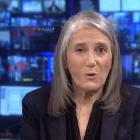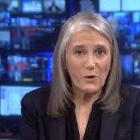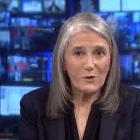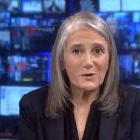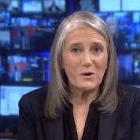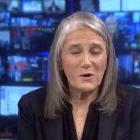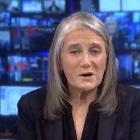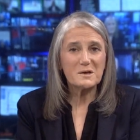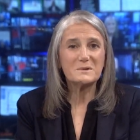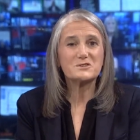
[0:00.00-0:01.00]
oral
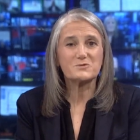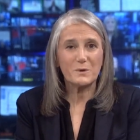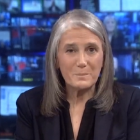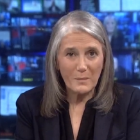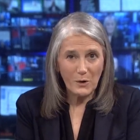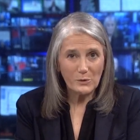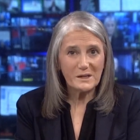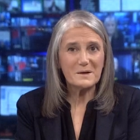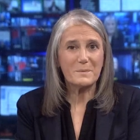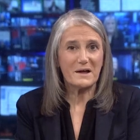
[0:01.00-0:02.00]
arguments
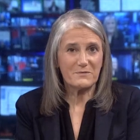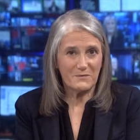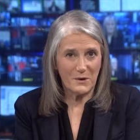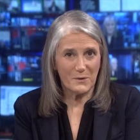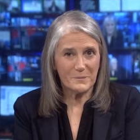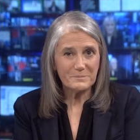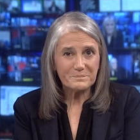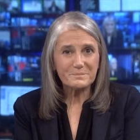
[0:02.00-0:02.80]
remotely by phone